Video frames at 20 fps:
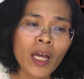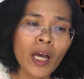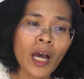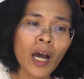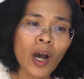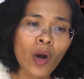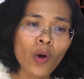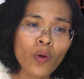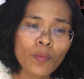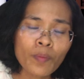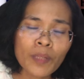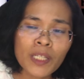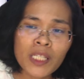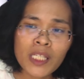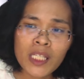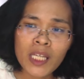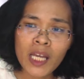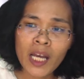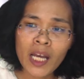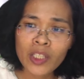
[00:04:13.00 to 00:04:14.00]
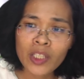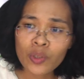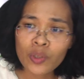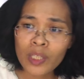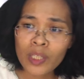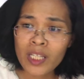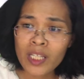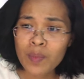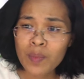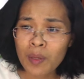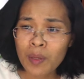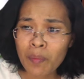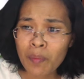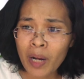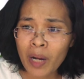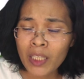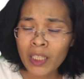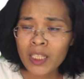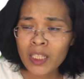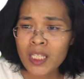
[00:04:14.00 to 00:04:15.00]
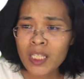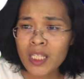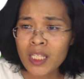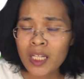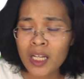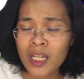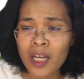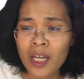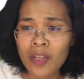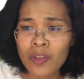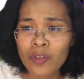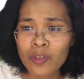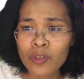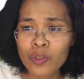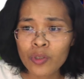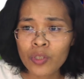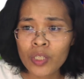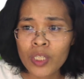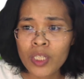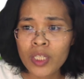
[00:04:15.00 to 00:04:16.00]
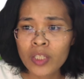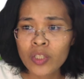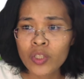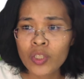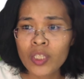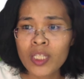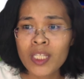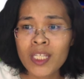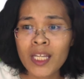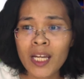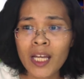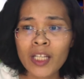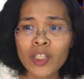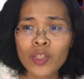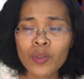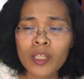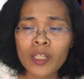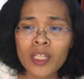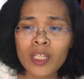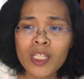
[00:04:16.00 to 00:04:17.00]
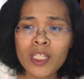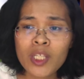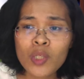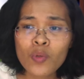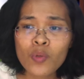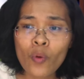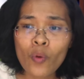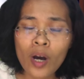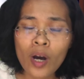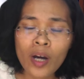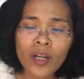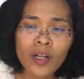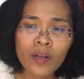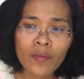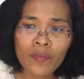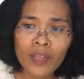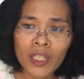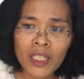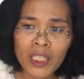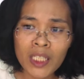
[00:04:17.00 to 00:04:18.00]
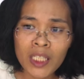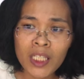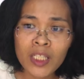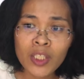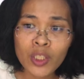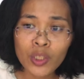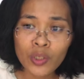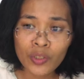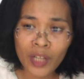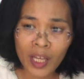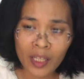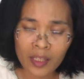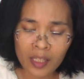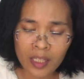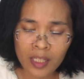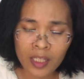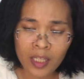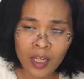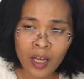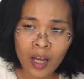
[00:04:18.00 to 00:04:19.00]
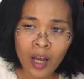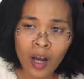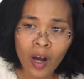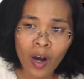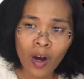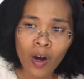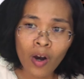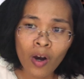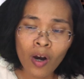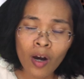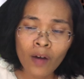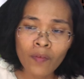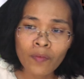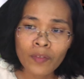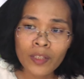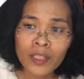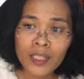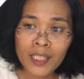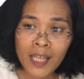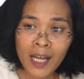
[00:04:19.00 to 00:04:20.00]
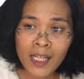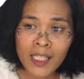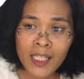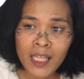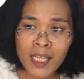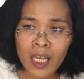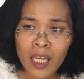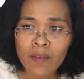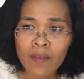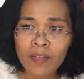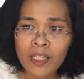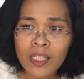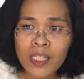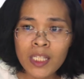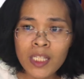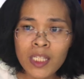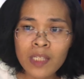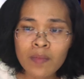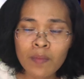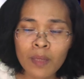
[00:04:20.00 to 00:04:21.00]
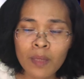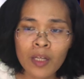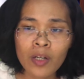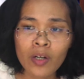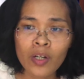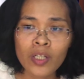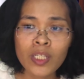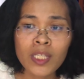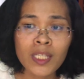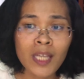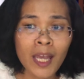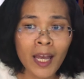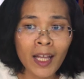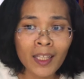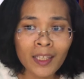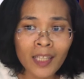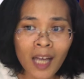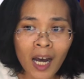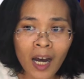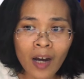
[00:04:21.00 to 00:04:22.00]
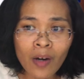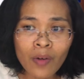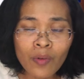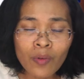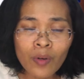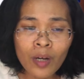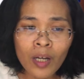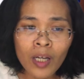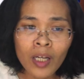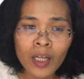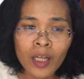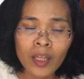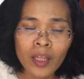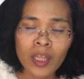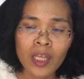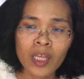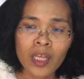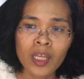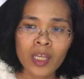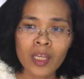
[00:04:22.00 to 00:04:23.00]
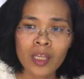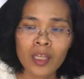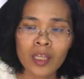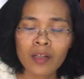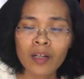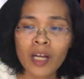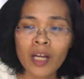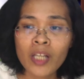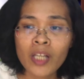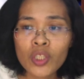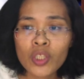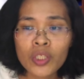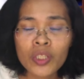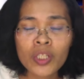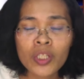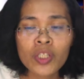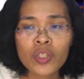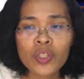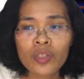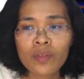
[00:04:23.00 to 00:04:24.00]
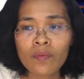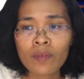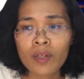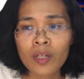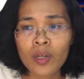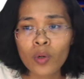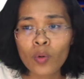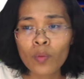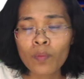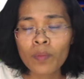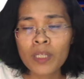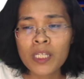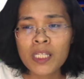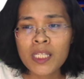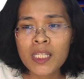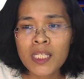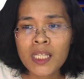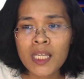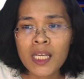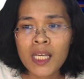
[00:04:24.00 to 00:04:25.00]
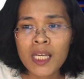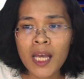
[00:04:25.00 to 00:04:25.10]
OPC actually has been practiced in other jurisdictions, and actually this is one of the key strengths of tax havens because they allow the registration of an OPC.